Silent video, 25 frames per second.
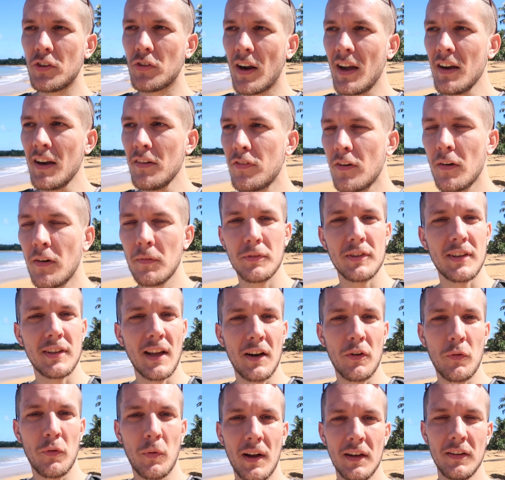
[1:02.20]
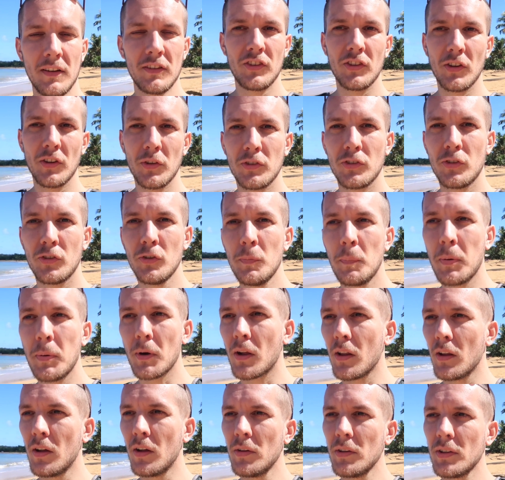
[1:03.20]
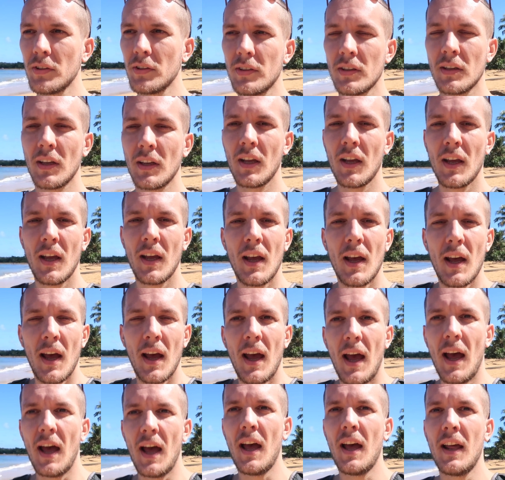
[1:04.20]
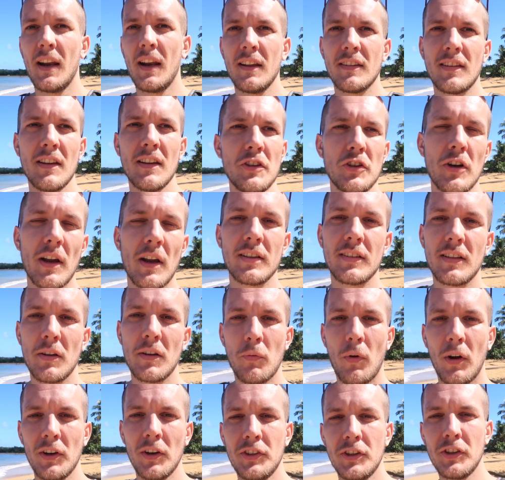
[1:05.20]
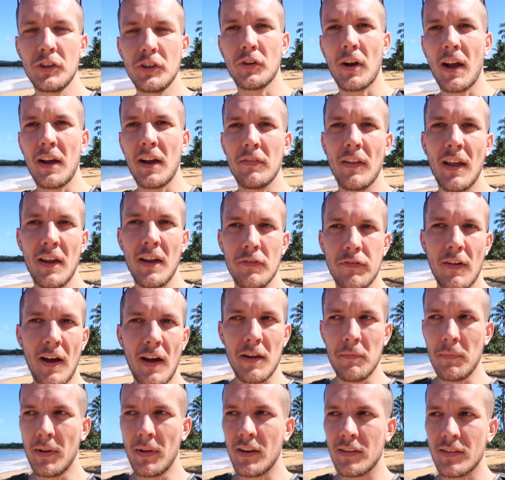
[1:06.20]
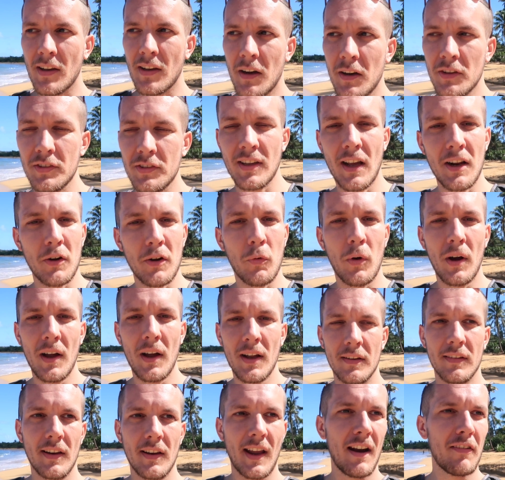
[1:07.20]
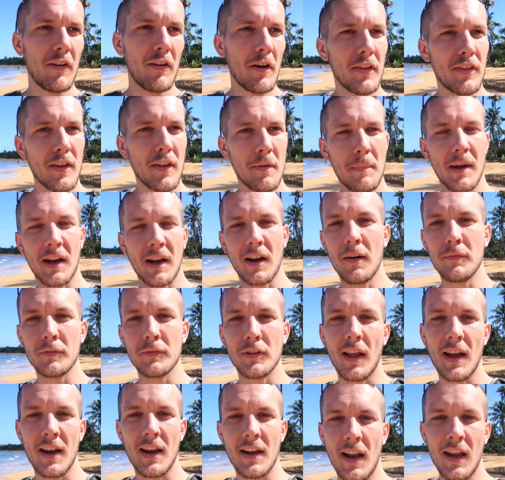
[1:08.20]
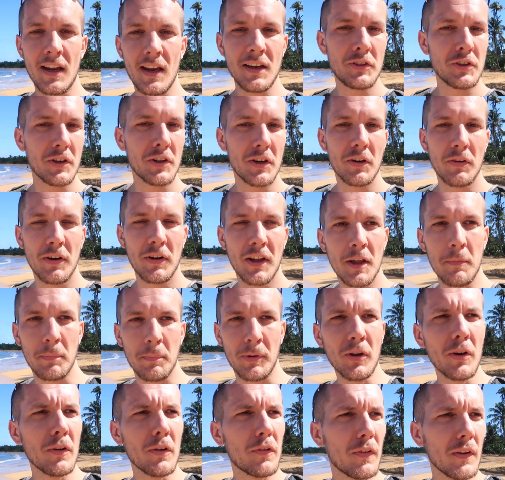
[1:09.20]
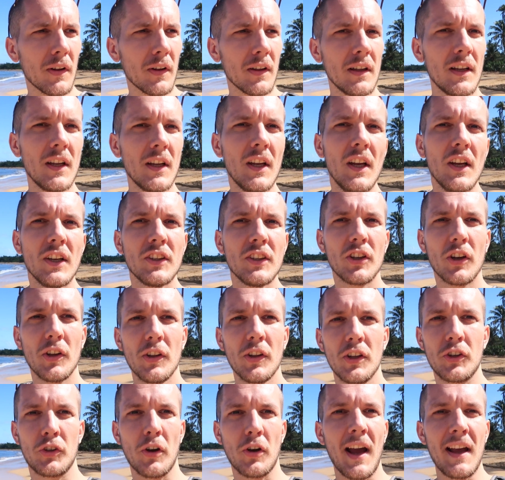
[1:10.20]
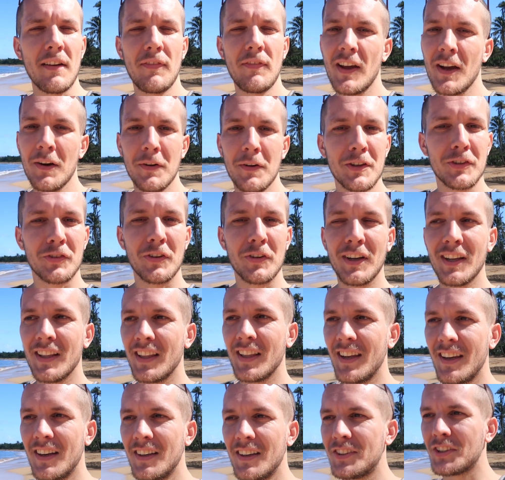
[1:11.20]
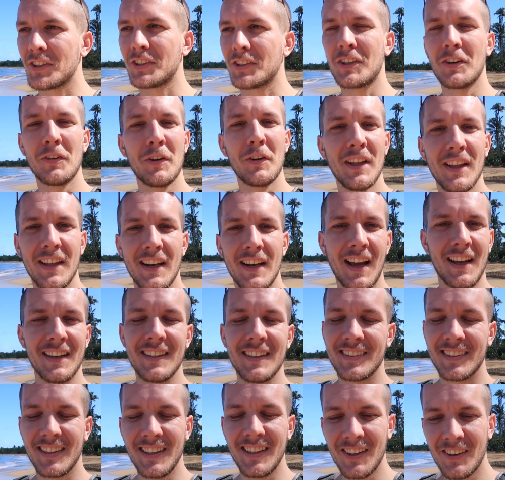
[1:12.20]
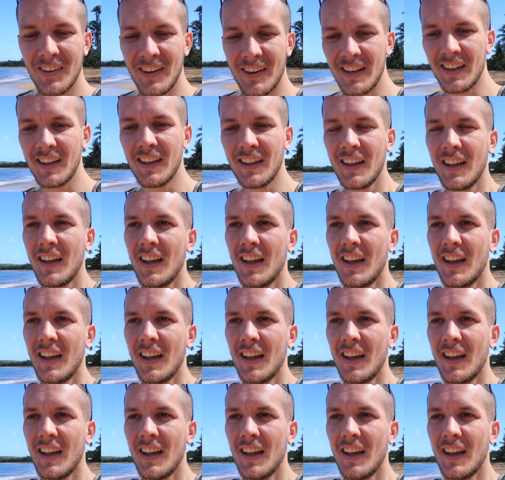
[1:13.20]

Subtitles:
drive from San Juan, so super close. And it's interesting, once you drive like 5 minutes out of San Juan, everything becomes like nature, really beautiful. So the drive here was really just a really nice scenery.